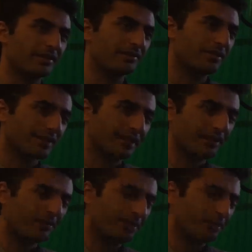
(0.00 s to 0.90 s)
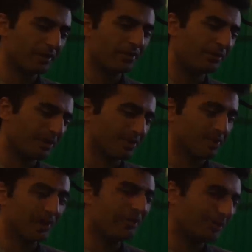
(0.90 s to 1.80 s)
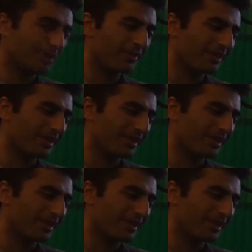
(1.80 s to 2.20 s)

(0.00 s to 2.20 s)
to figure out which way you want to start with.